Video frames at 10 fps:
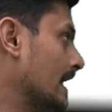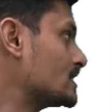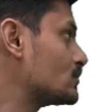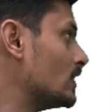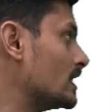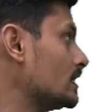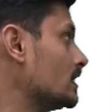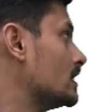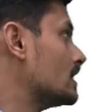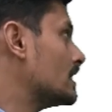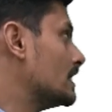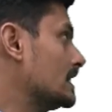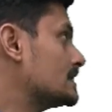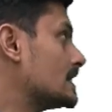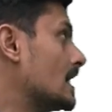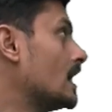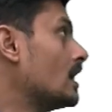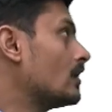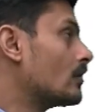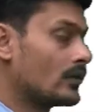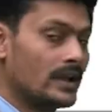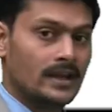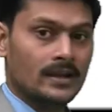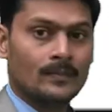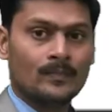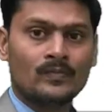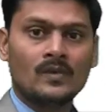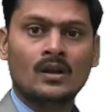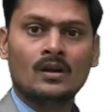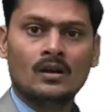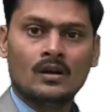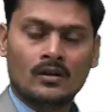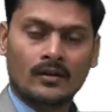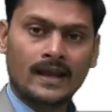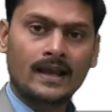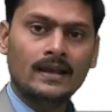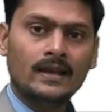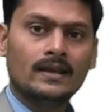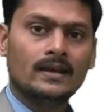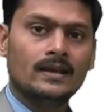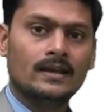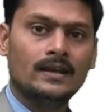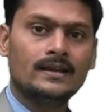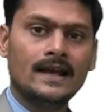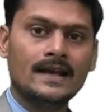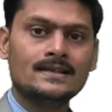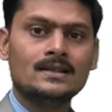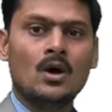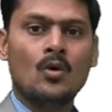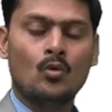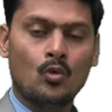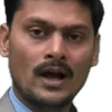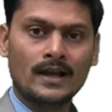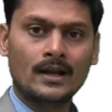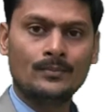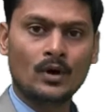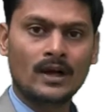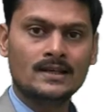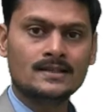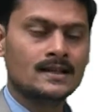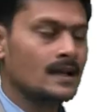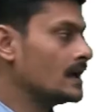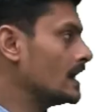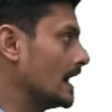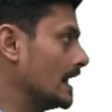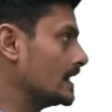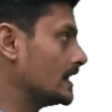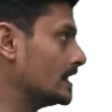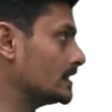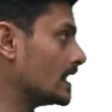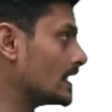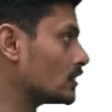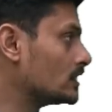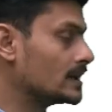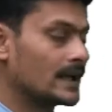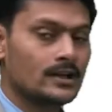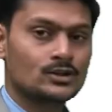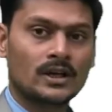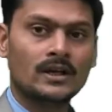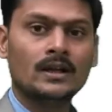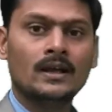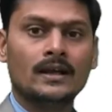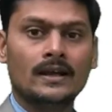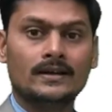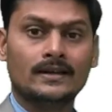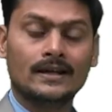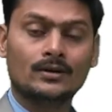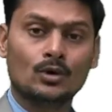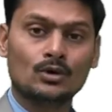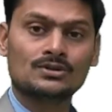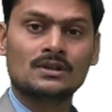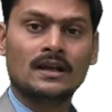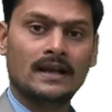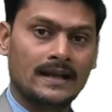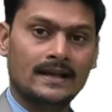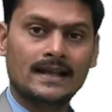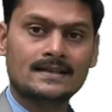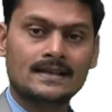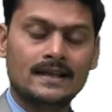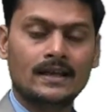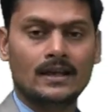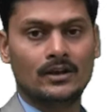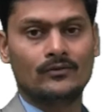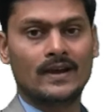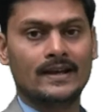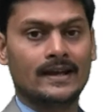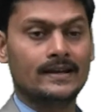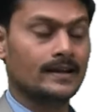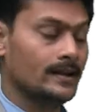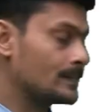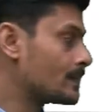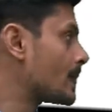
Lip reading: Next one is a ray. Ray, it has one endpoints and in the another direction it can go endlessly, infinitely.